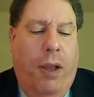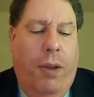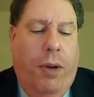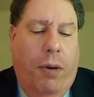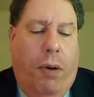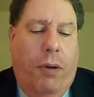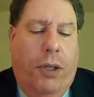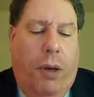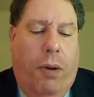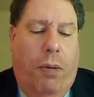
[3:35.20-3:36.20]
You can
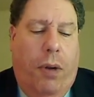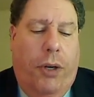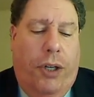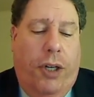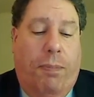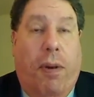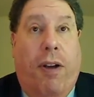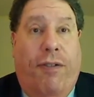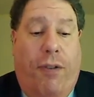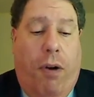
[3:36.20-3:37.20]
also just
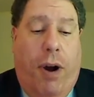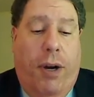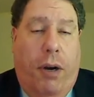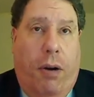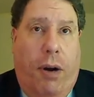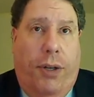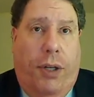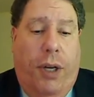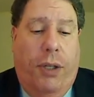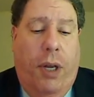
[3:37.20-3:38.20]
buy foreign
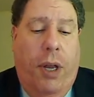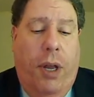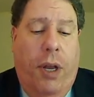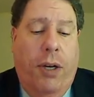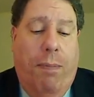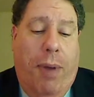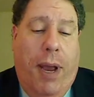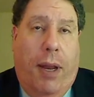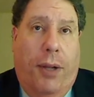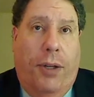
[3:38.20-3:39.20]
currencies to
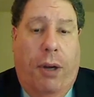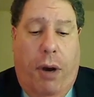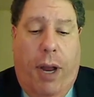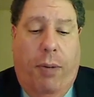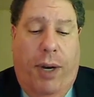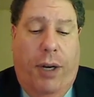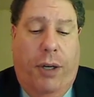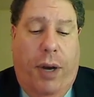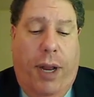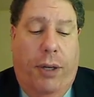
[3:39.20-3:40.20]
balance your equity
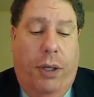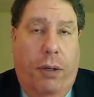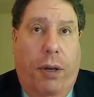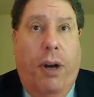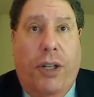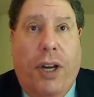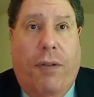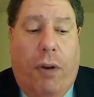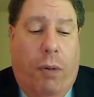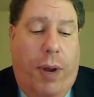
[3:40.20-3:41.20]
trades. There are
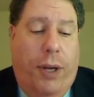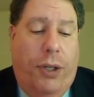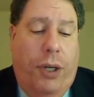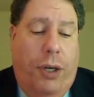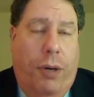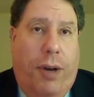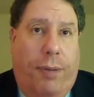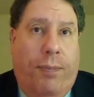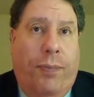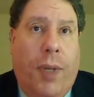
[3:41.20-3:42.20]
several ways to do it.
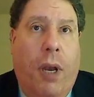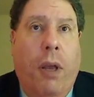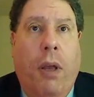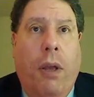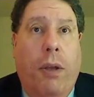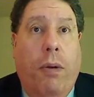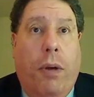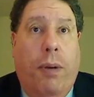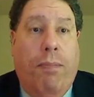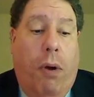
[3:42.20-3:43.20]
You
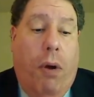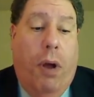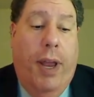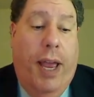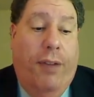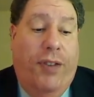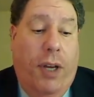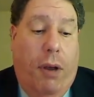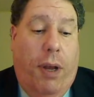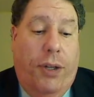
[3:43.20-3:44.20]
can buy
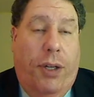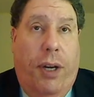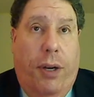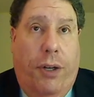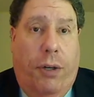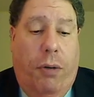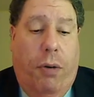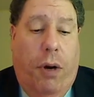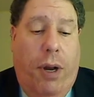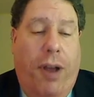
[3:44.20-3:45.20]

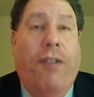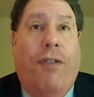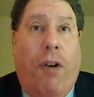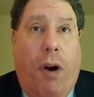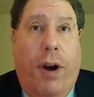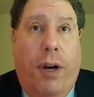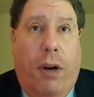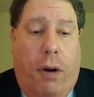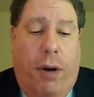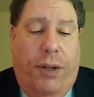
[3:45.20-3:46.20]
FDIC-insured foreign
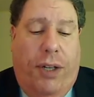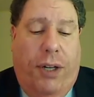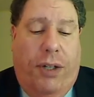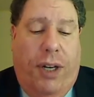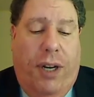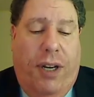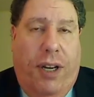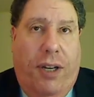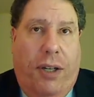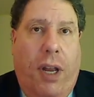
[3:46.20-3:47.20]
currency
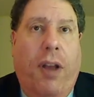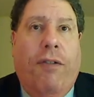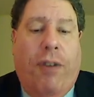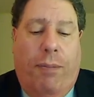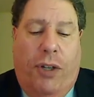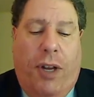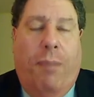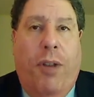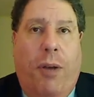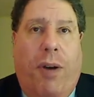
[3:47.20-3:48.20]
CDs from
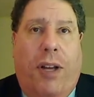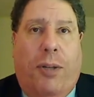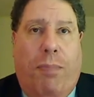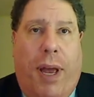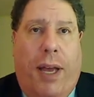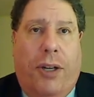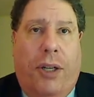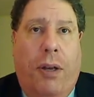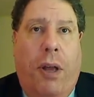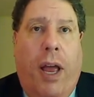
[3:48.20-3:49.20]
some U.S.
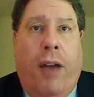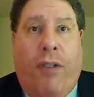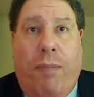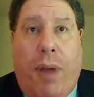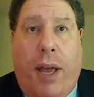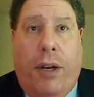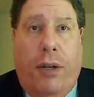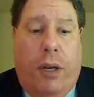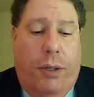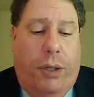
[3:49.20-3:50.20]
banks. Everbank
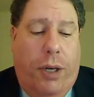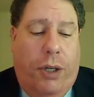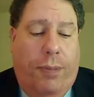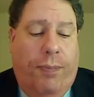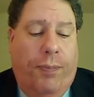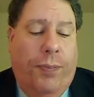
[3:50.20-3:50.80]
does this.